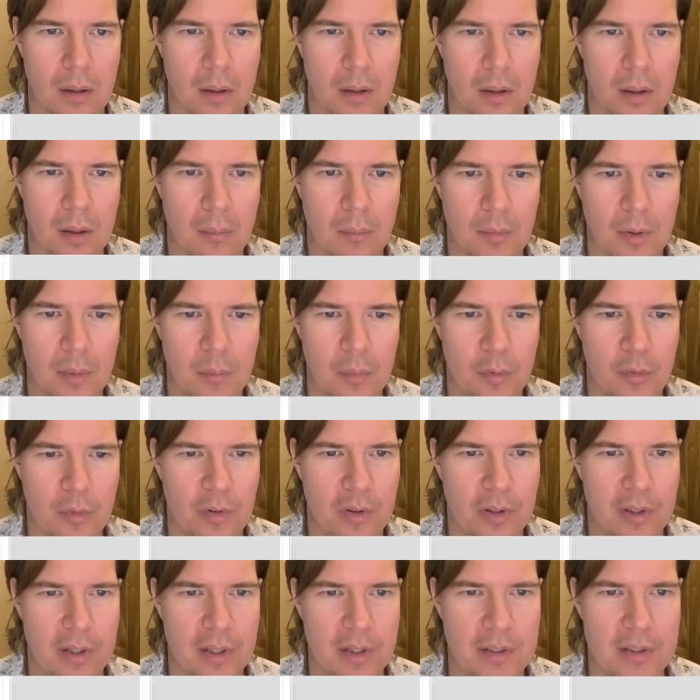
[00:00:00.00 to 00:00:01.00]
I've been
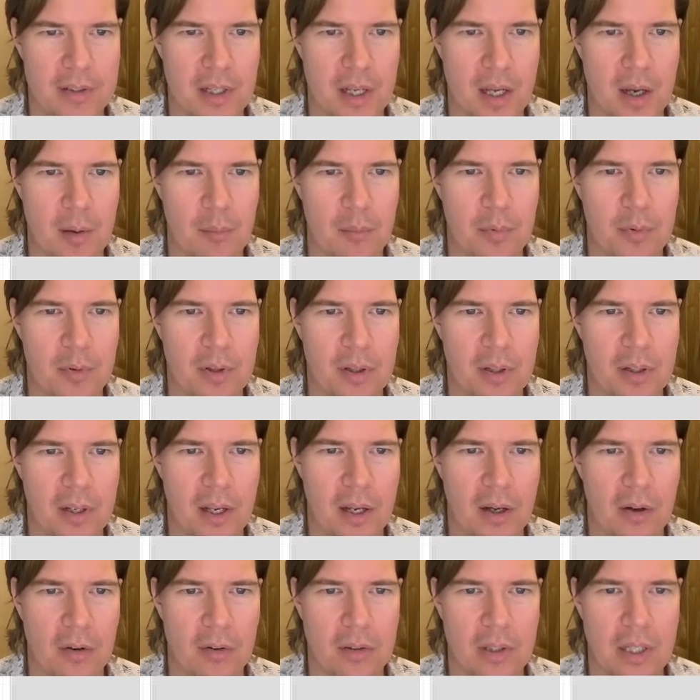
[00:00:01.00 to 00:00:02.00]
moving these up and
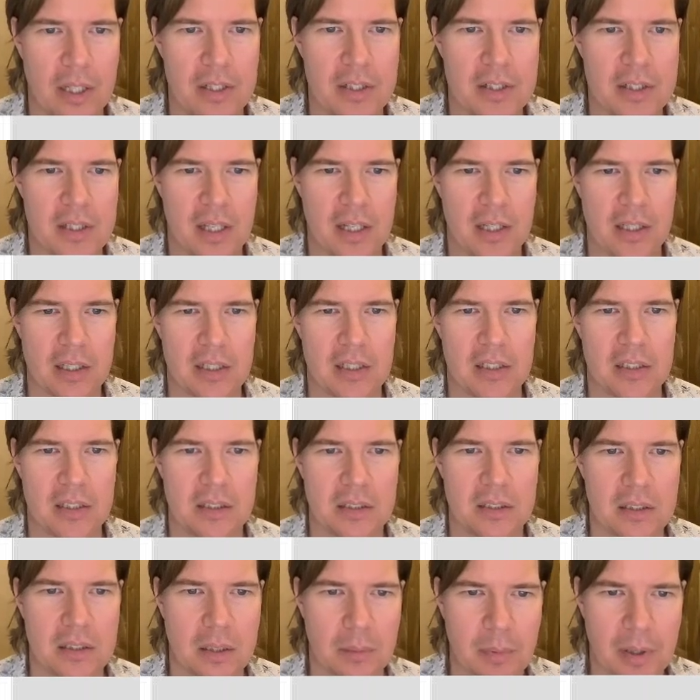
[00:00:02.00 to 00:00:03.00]
out. I just like it a
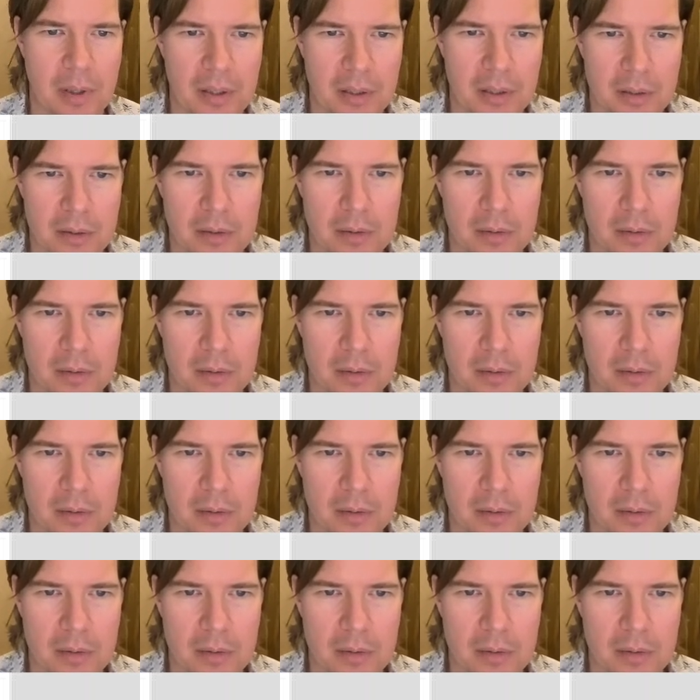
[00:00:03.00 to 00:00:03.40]
little better.